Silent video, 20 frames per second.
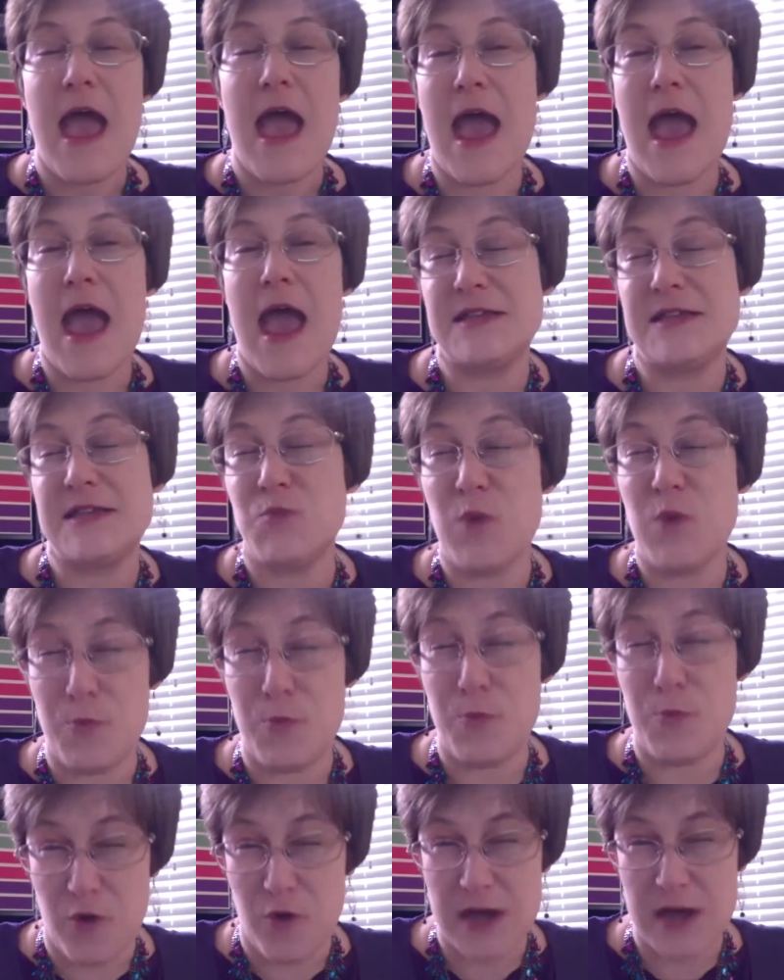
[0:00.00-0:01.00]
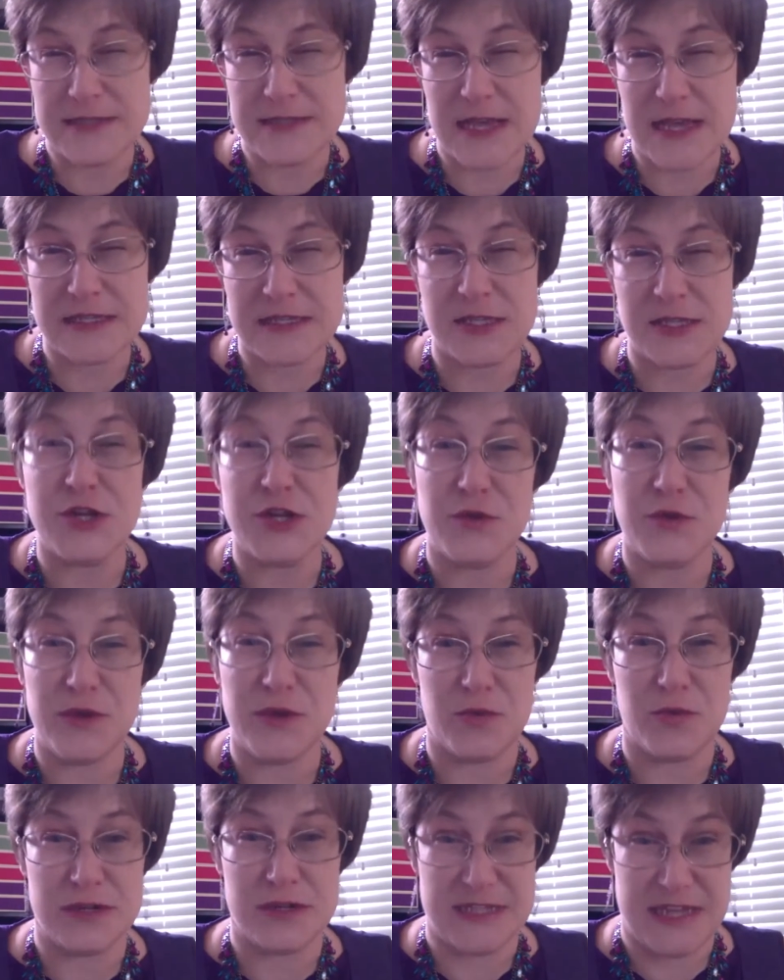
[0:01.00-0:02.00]
As we process newly
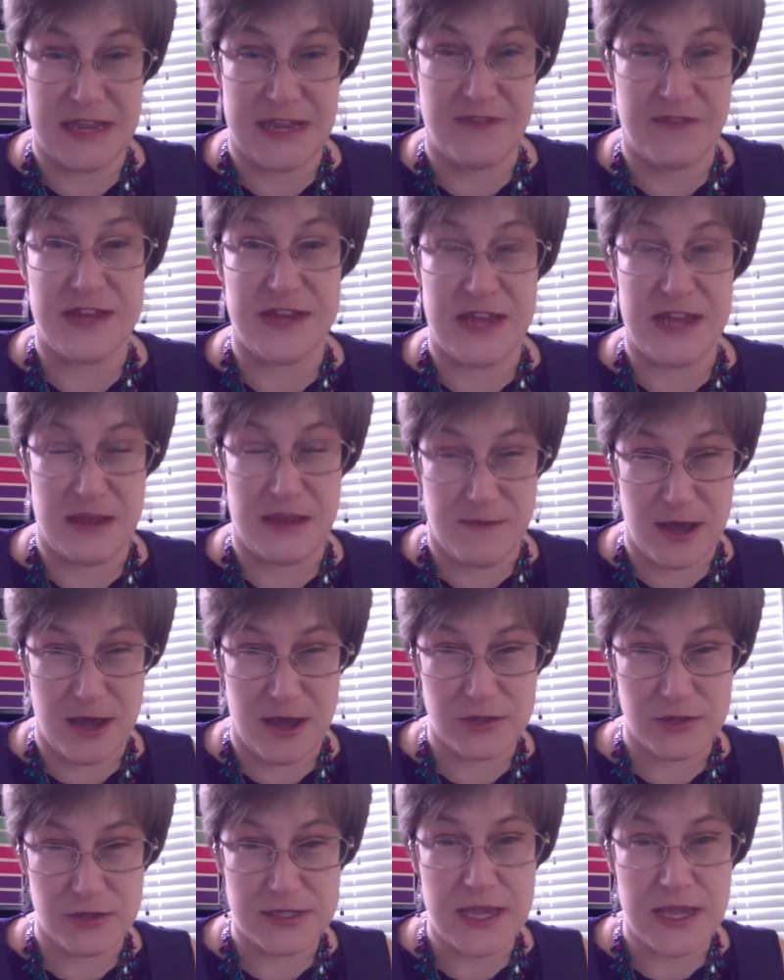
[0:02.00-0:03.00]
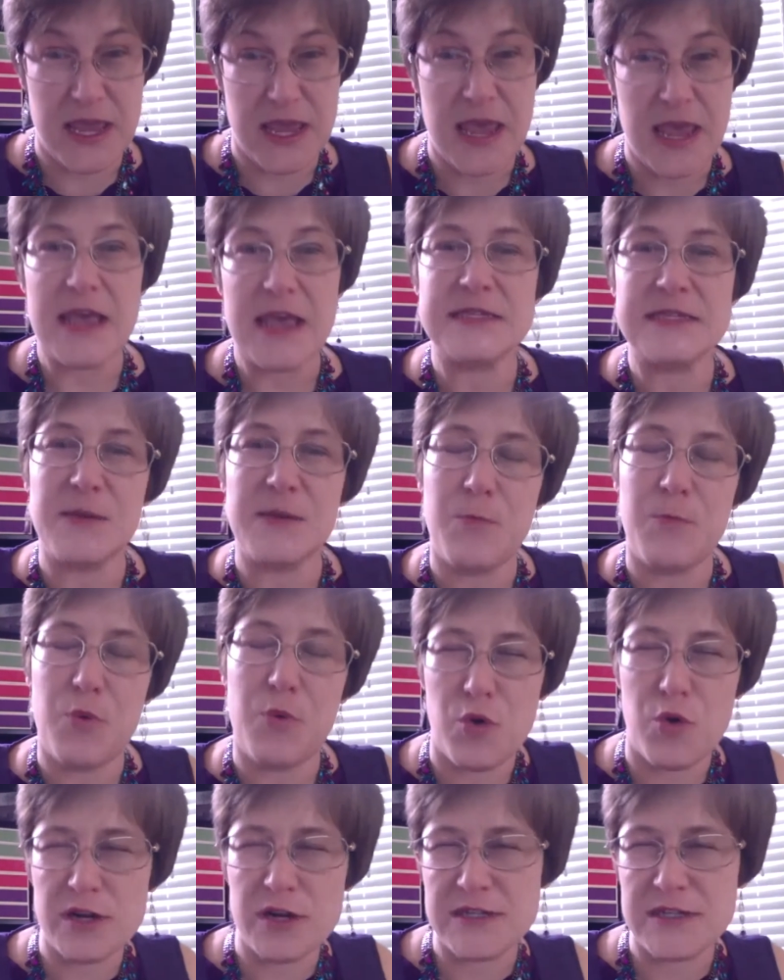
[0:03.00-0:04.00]
received emails, it's
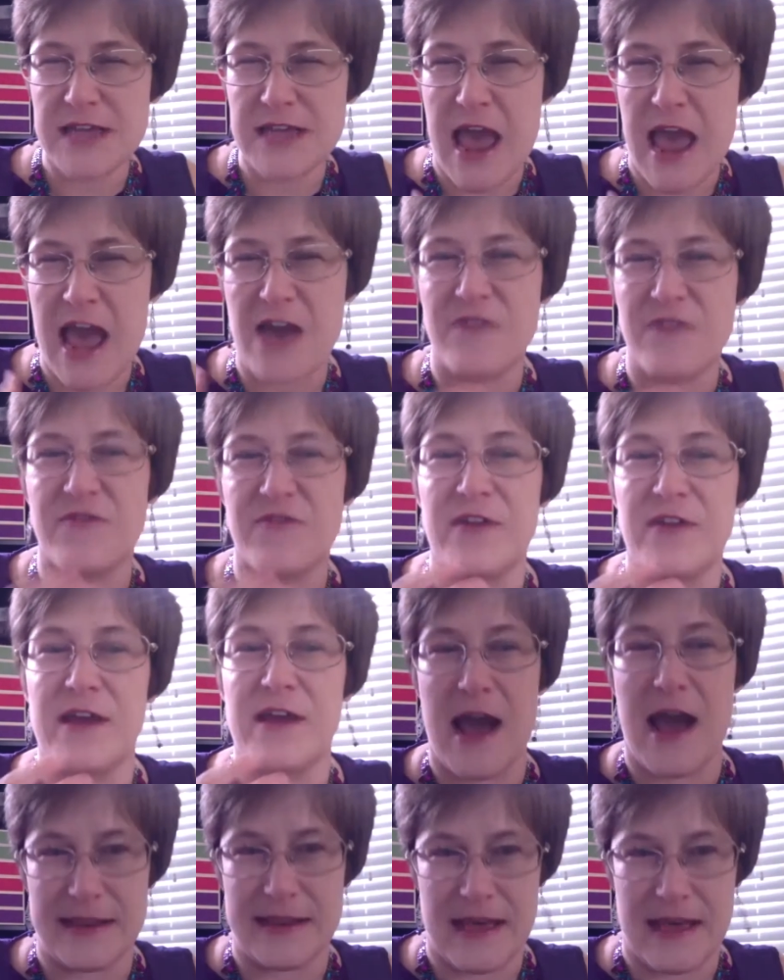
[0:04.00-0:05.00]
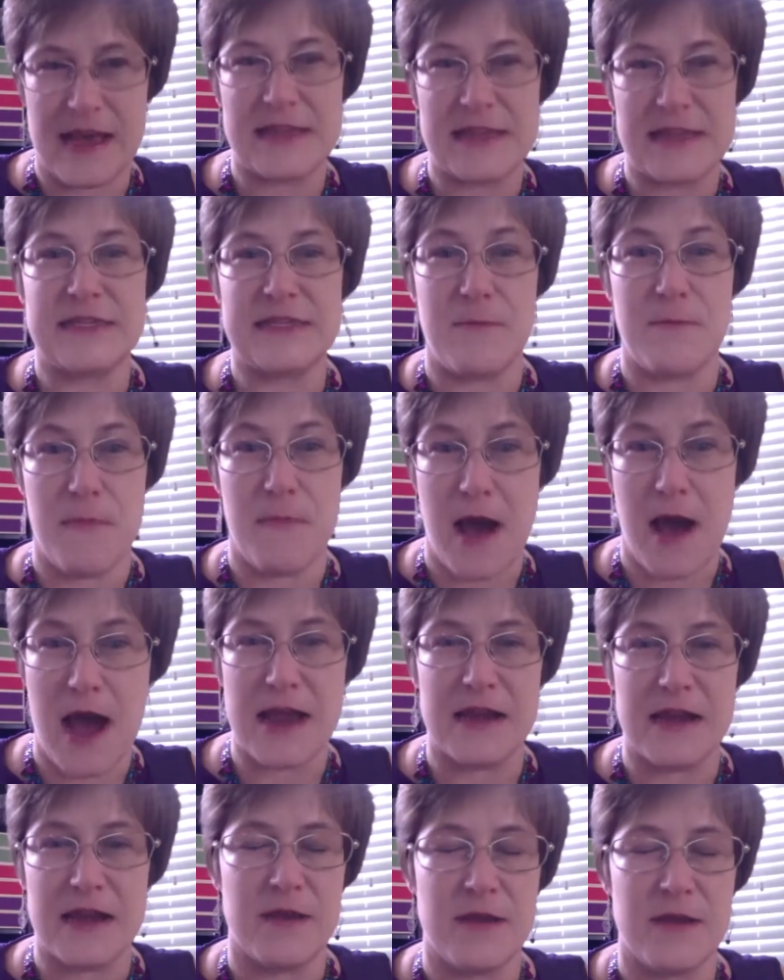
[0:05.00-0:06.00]
important to have guidelines in
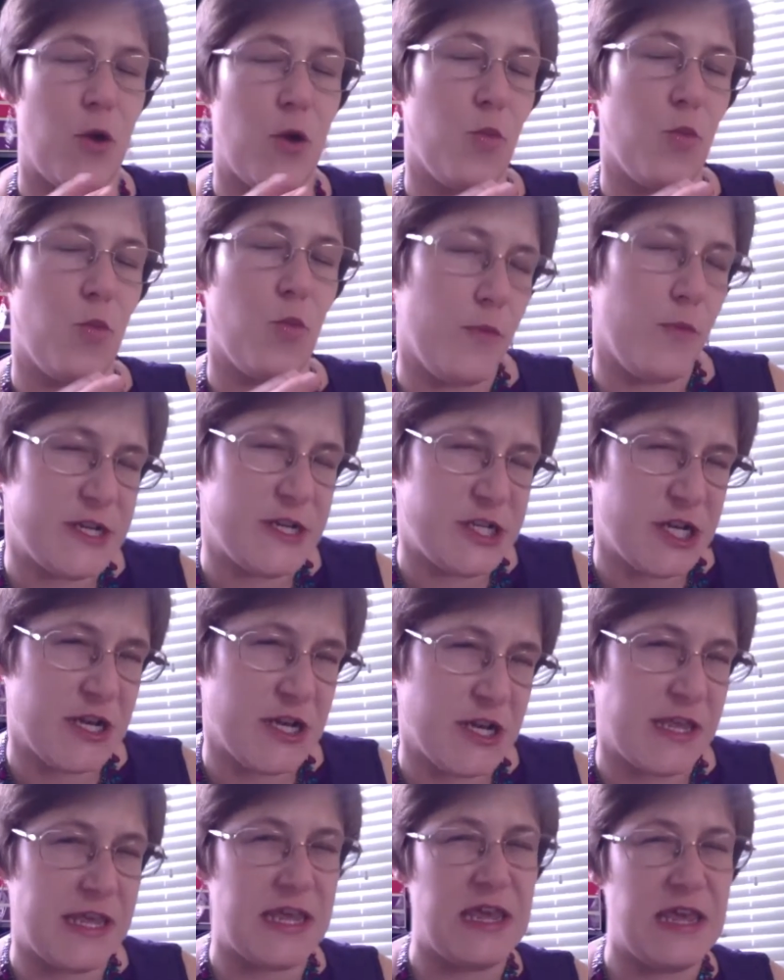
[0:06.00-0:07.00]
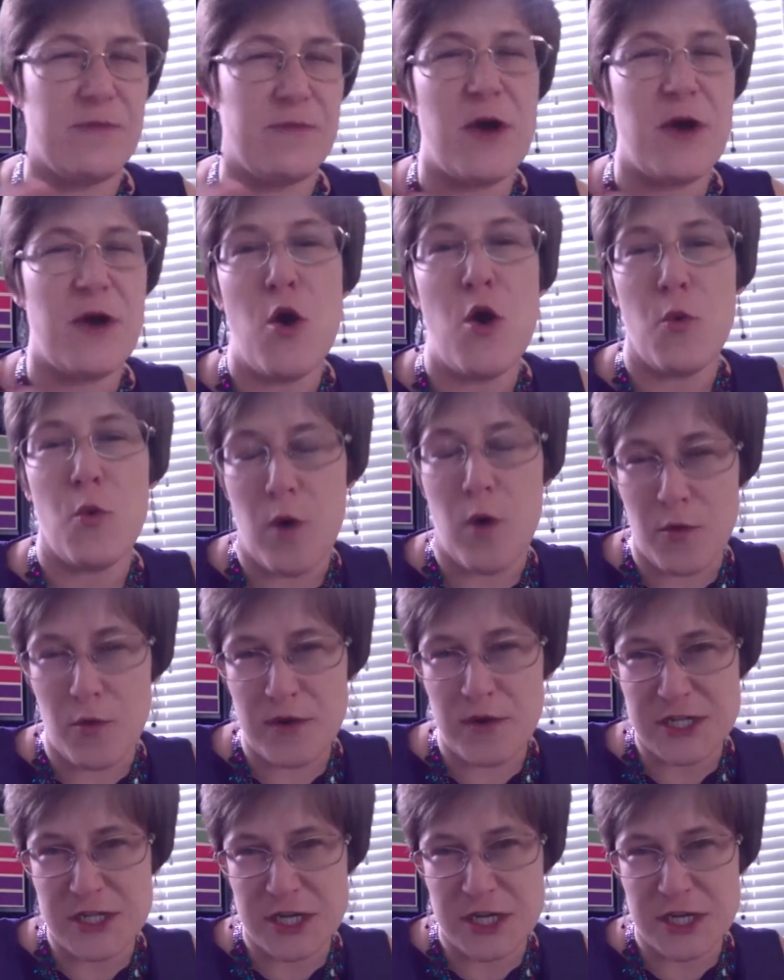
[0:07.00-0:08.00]
mind about what we should keep, what we
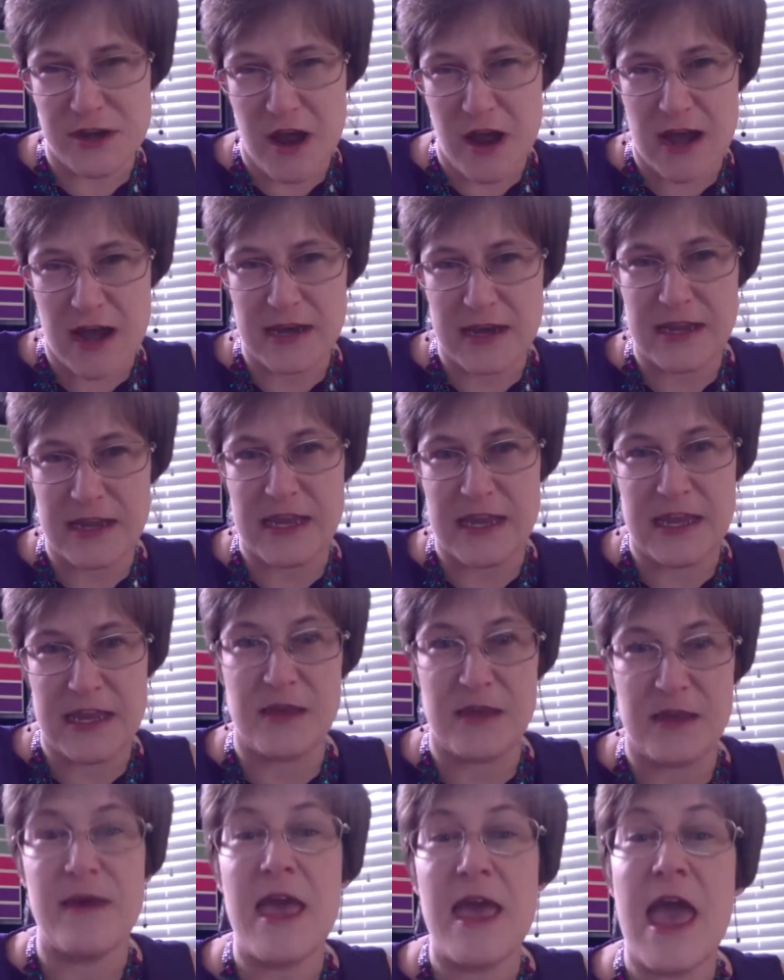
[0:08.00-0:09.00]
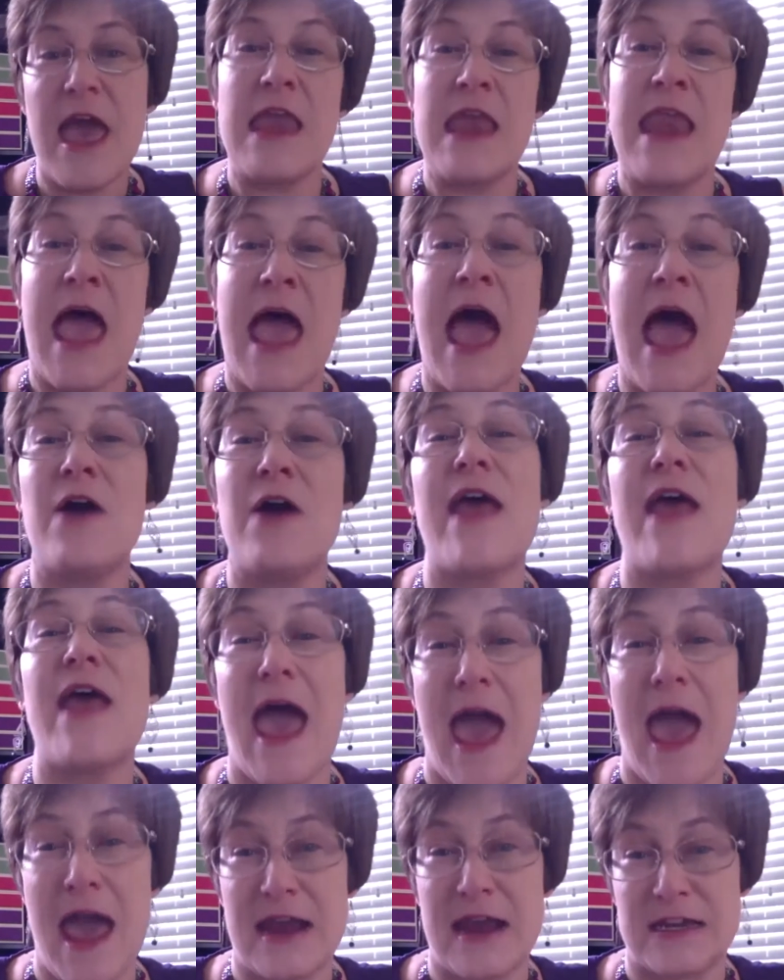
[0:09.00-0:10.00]
should not keep, and how to
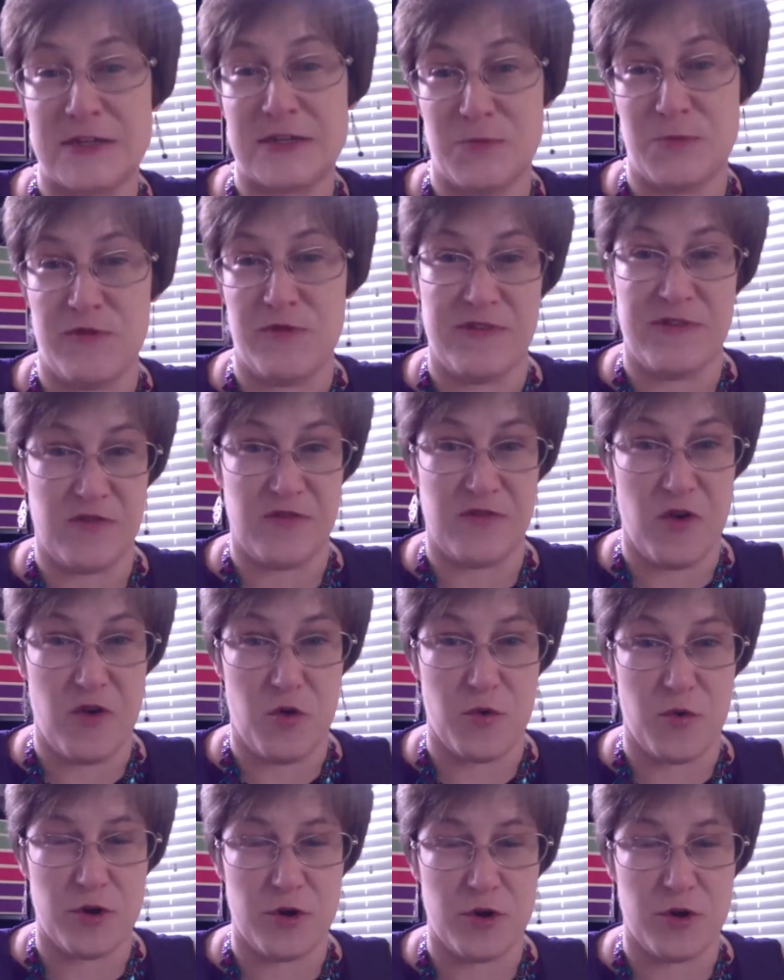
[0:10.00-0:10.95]
act moving forward.